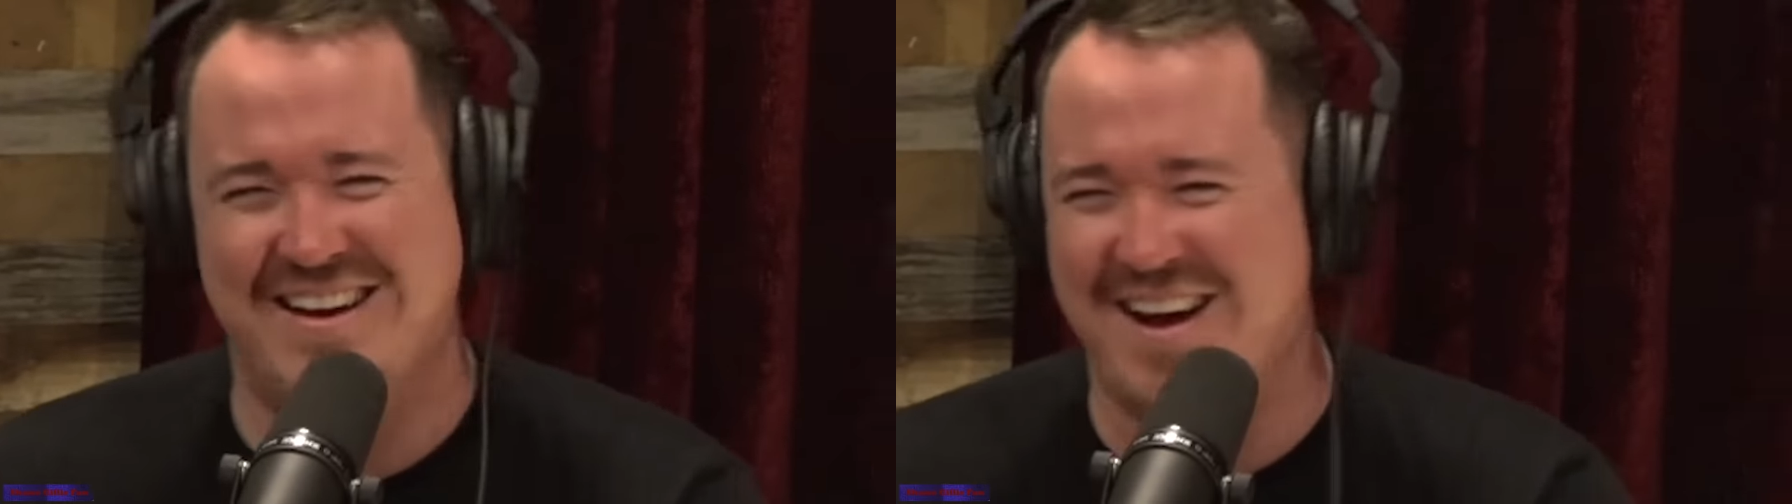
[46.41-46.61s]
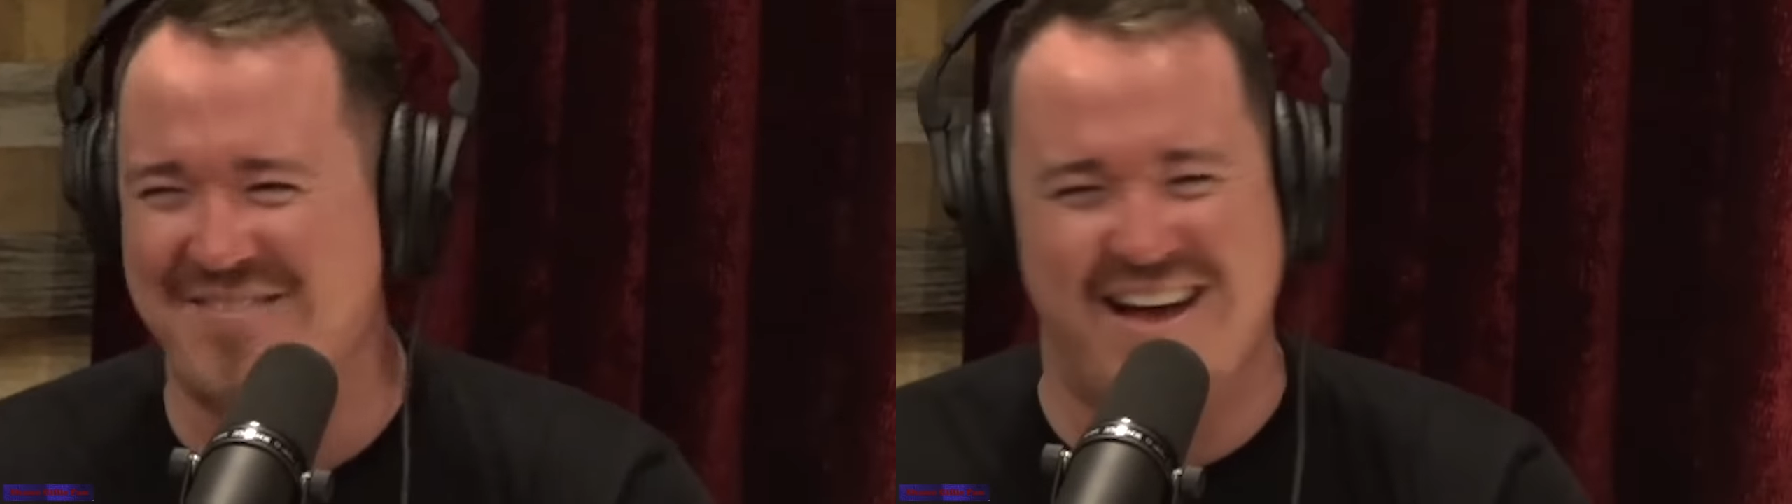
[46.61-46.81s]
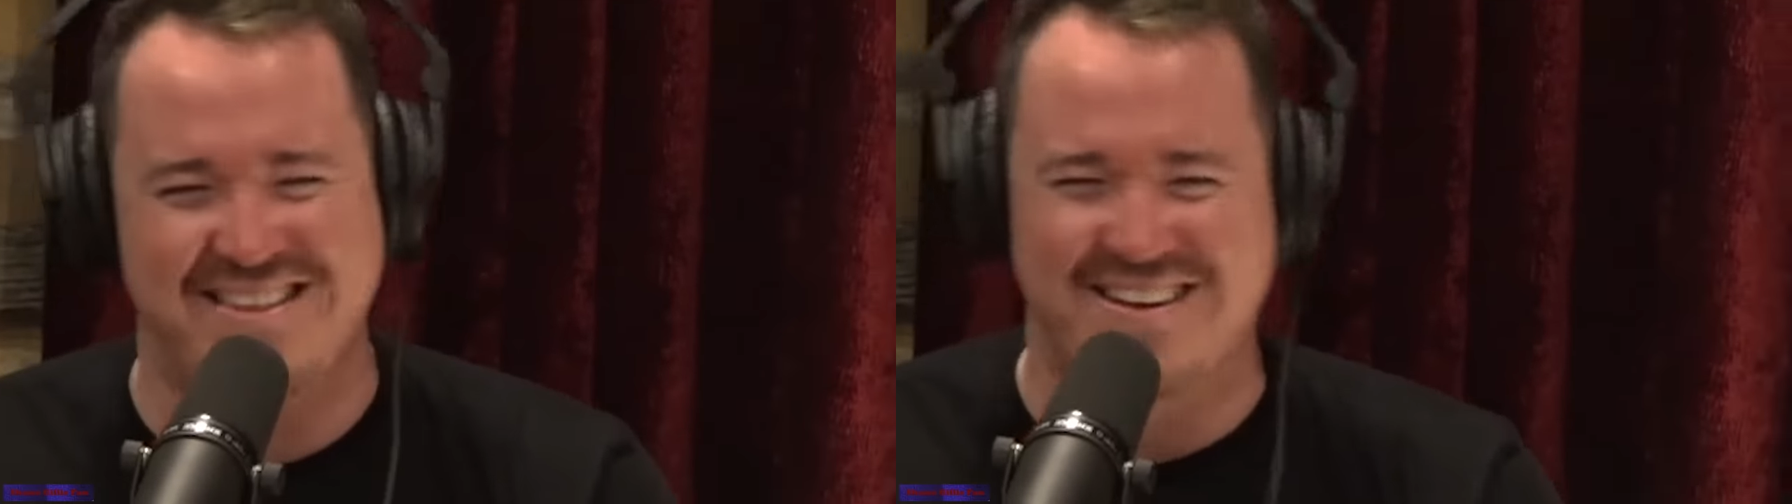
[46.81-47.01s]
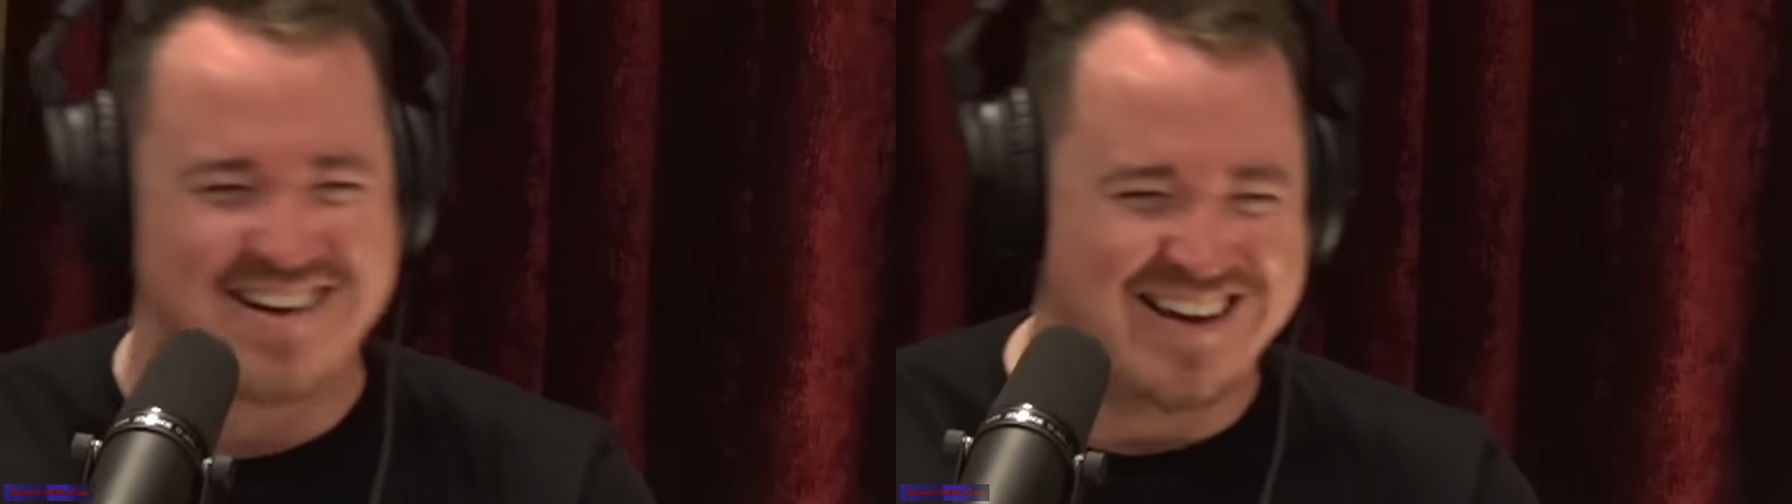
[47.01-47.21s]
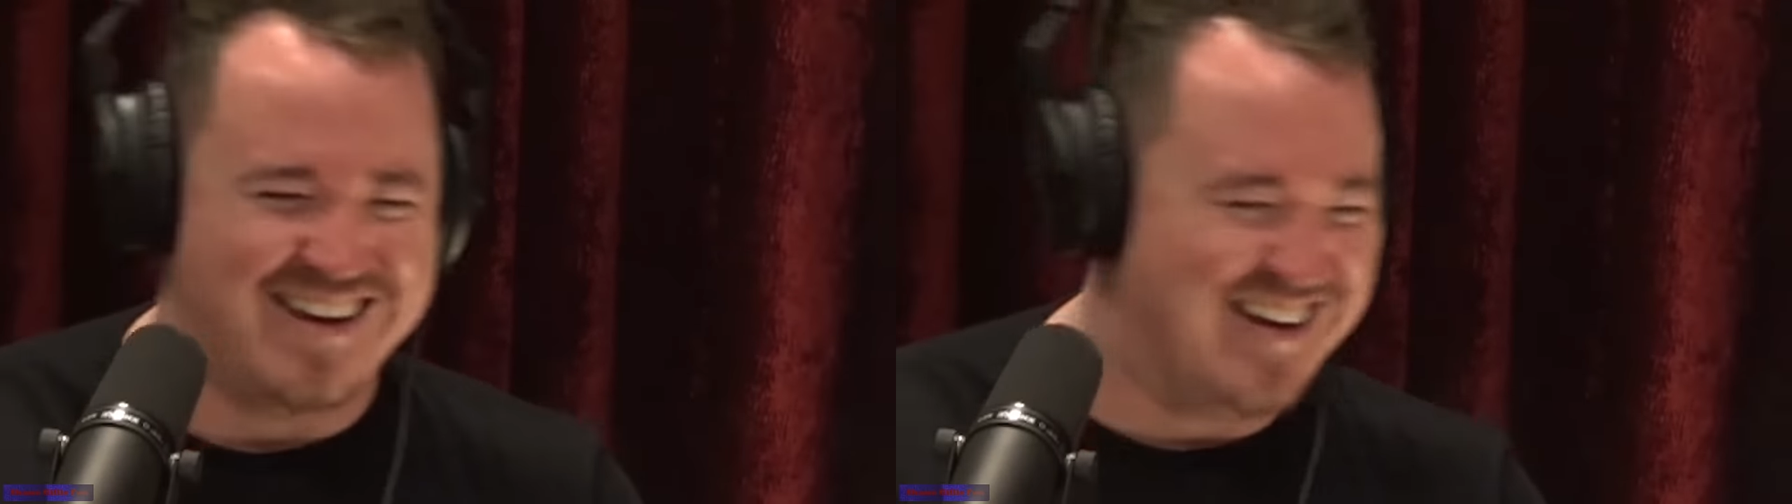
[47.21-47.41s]

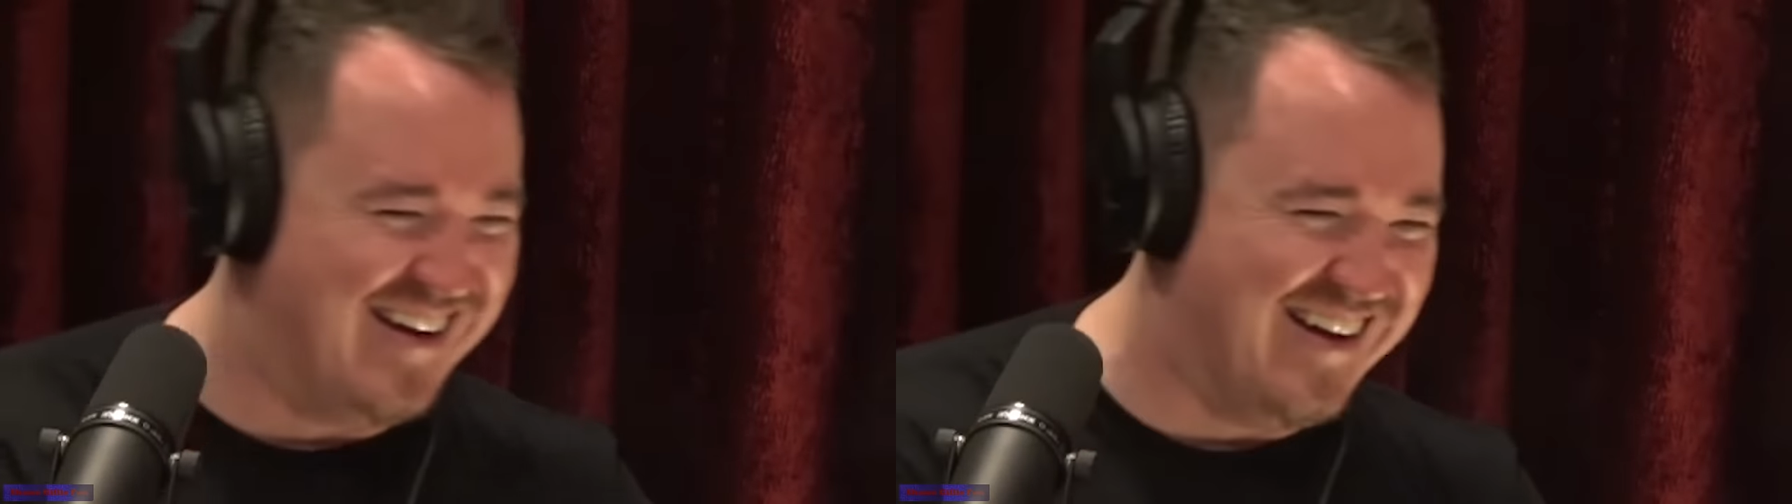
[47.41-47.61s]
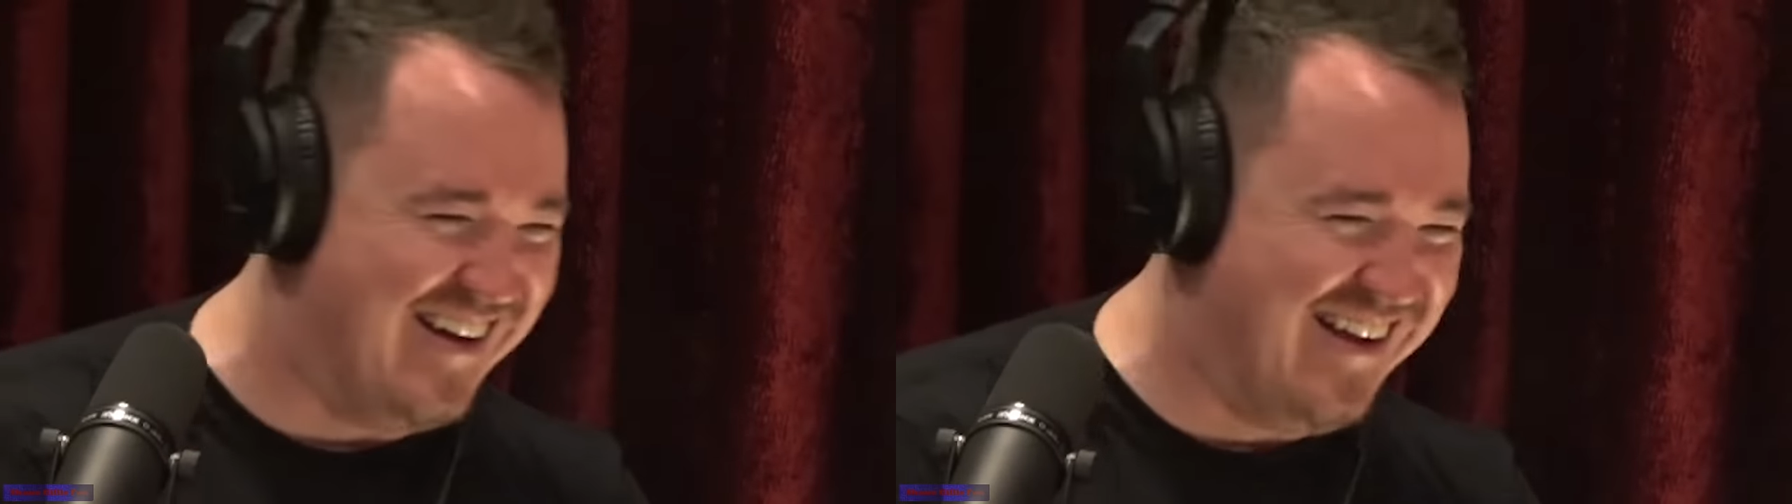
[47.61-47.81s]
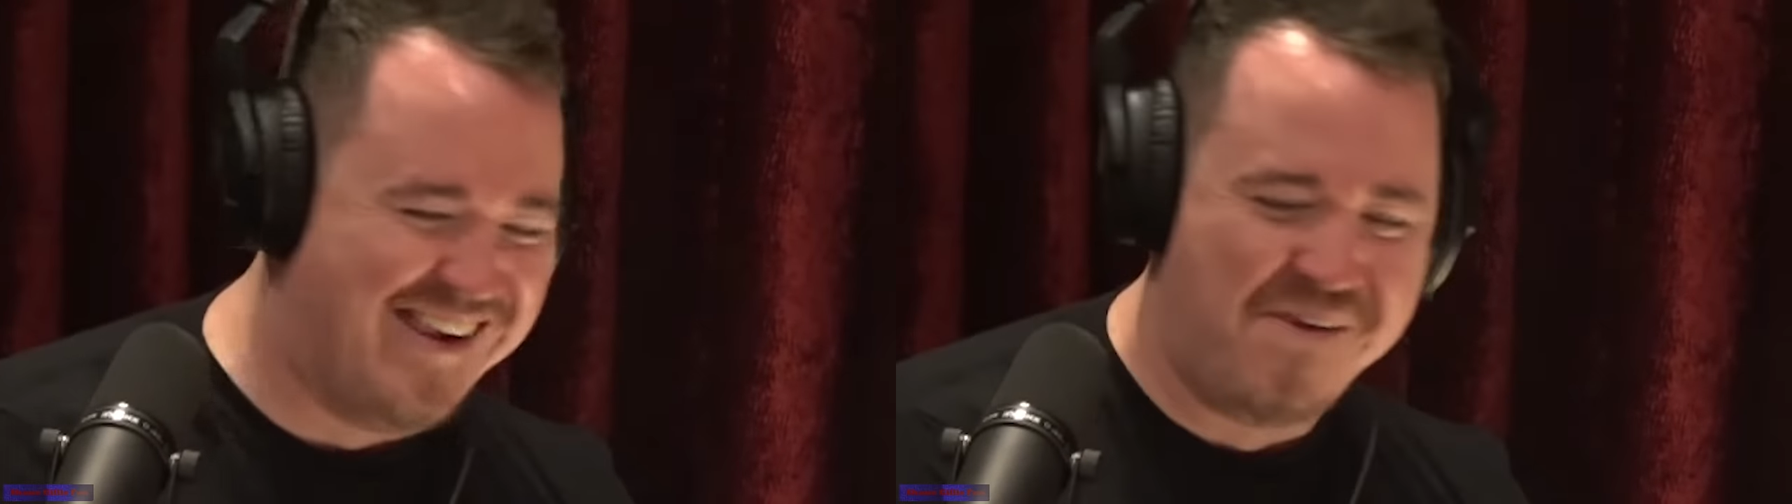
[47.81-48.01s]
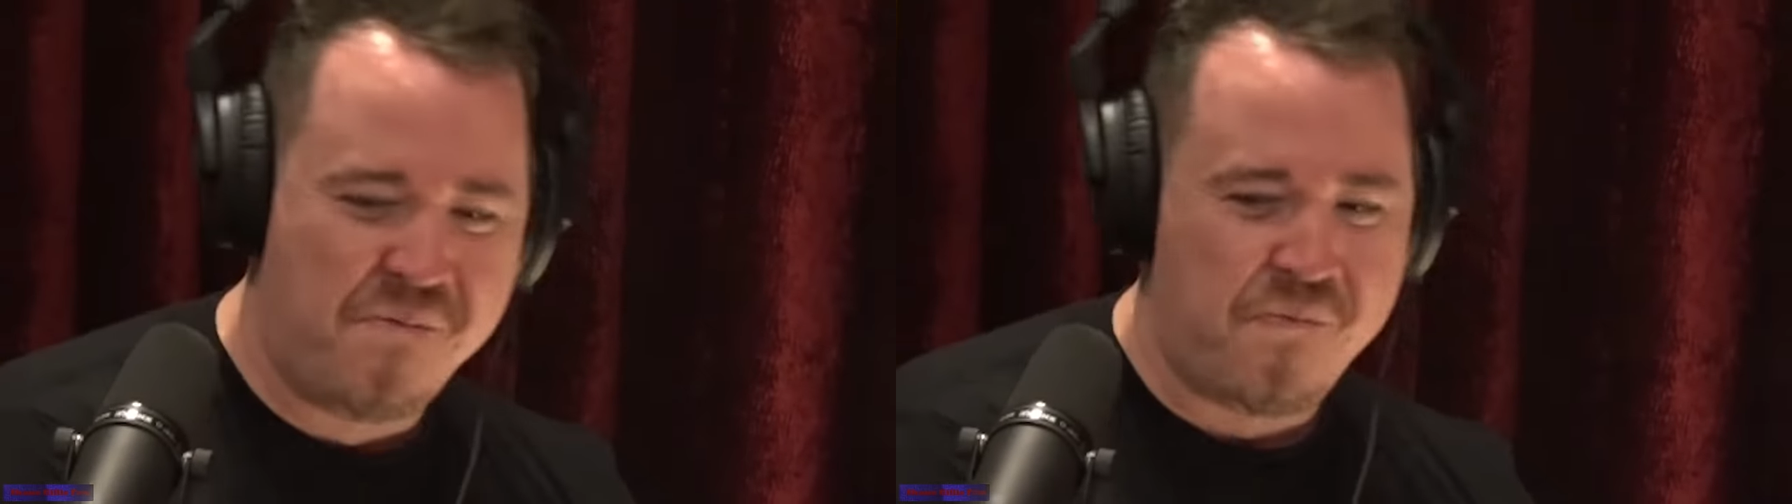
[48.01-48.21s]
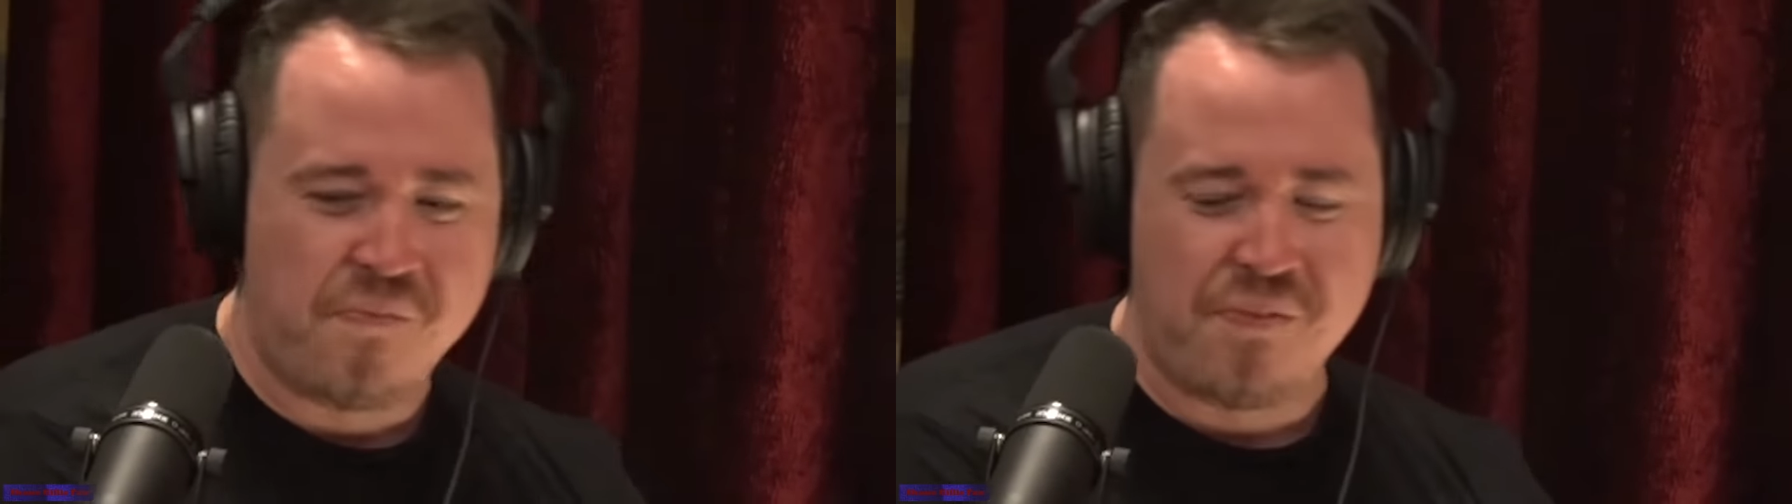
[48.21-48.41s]
I
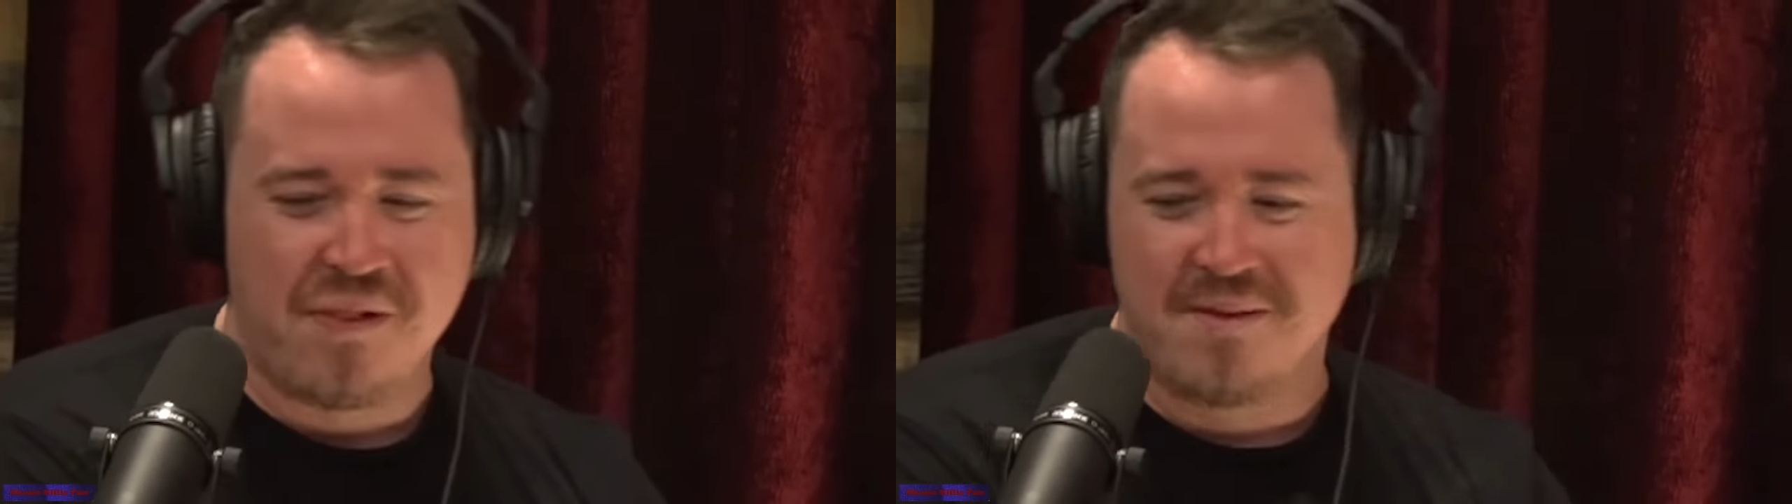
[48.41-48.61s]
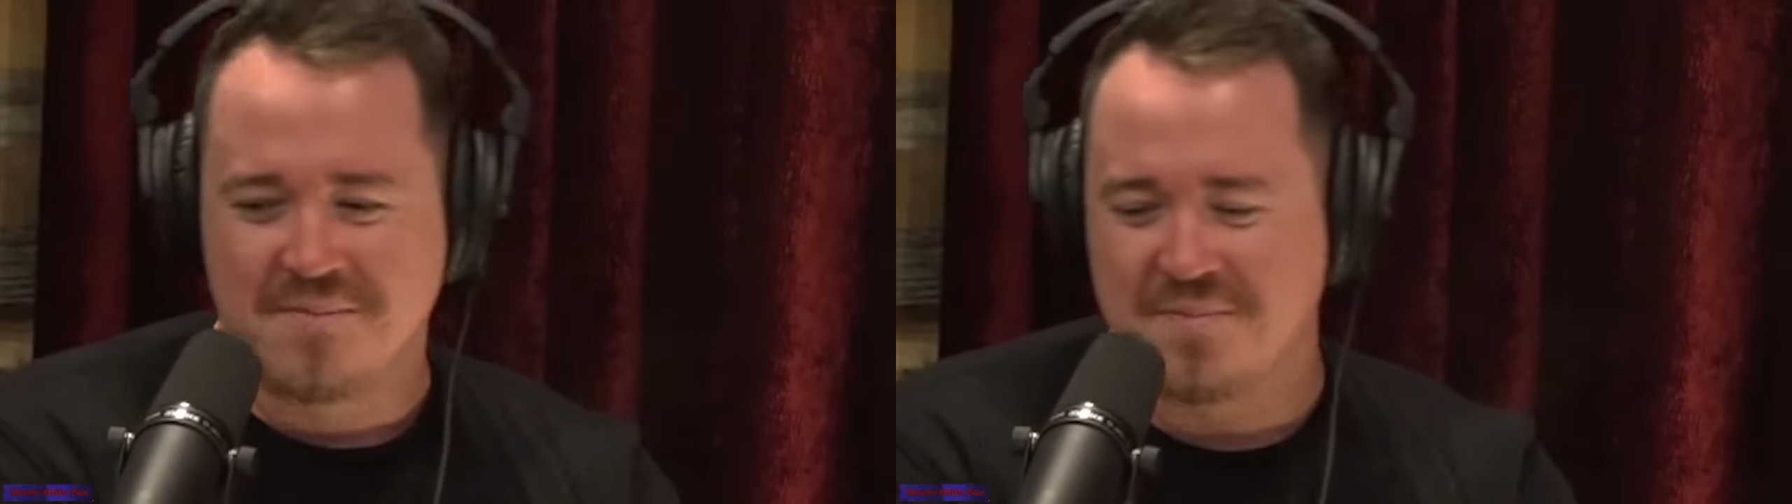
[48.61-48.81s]
can't read this.